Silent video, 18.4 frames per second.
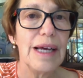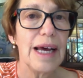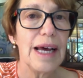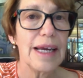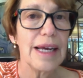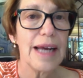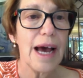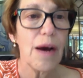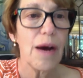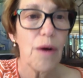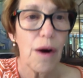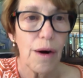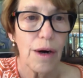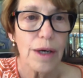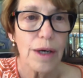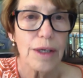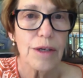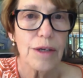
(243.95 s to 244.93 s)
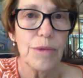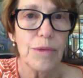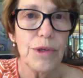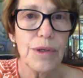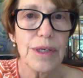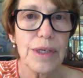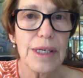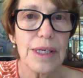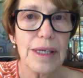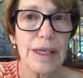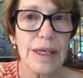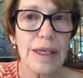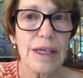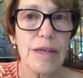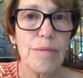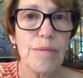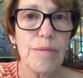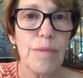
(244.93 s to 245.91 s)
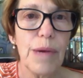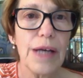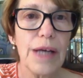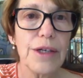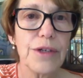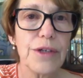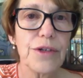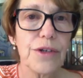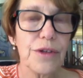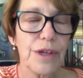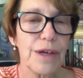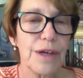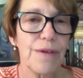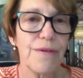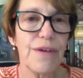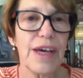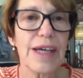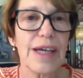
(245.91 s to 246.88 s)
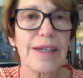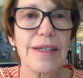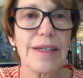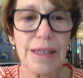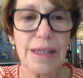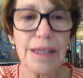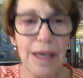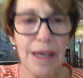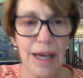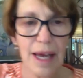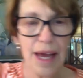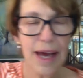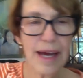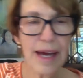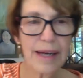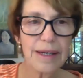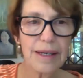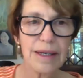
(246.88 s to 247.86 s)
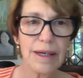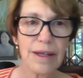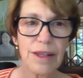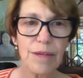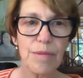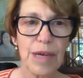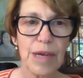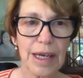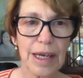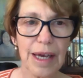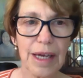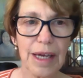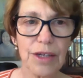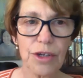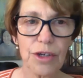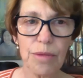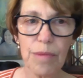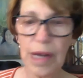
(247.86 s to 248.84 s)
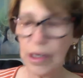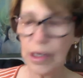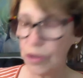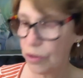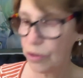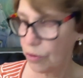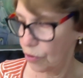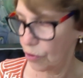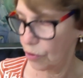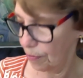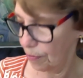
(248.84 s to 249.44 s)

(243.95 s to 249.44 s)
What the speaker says: and how our community can monitor the effects and the mitigation measures.